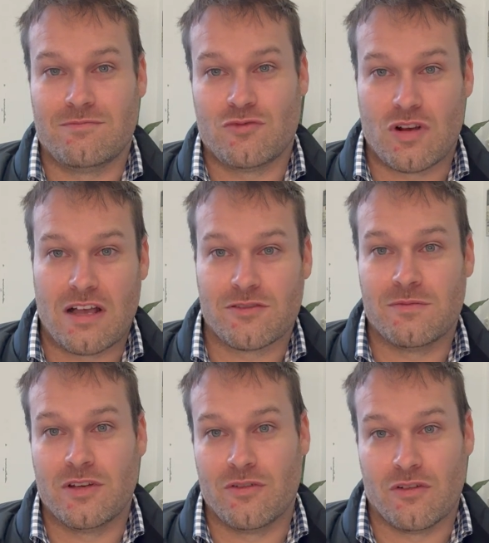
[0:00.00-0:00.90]

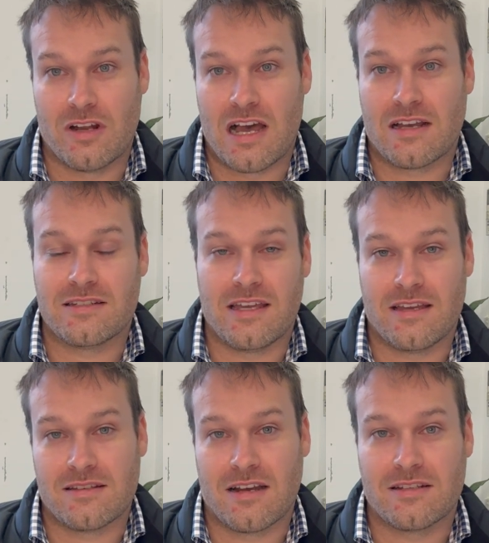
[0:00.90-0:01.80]
draftsman or an
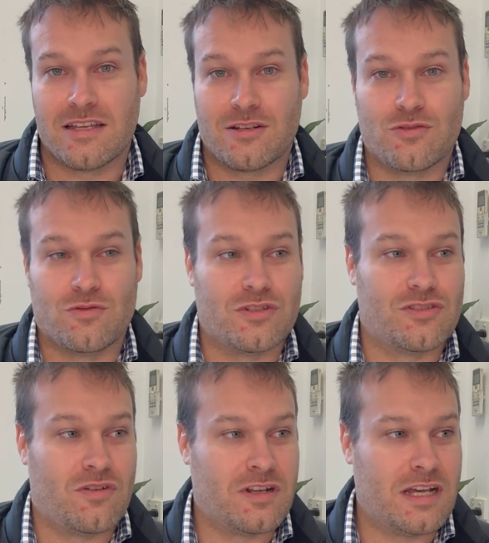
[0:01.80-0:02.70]
architect, architectural
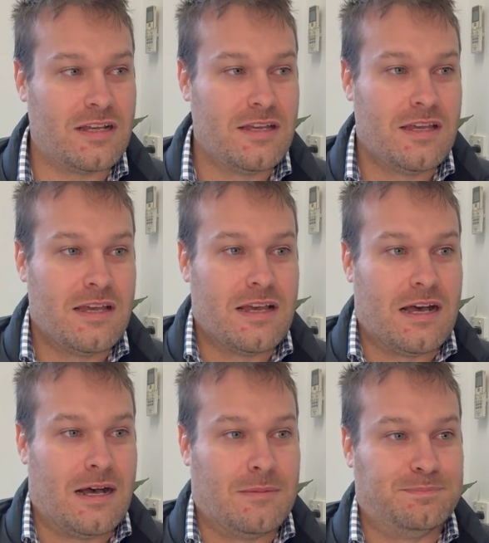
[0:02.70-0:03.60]
designer,
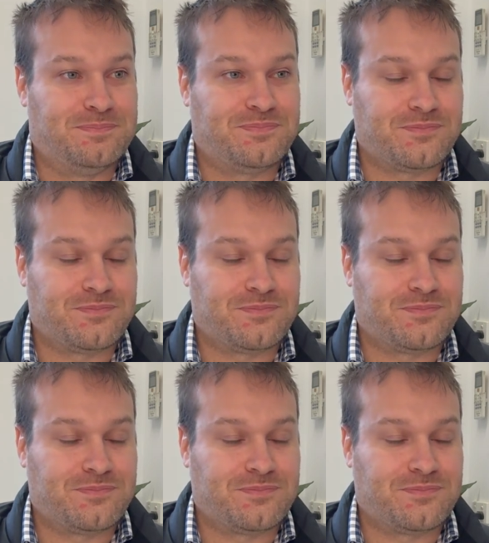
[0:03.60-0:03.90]
and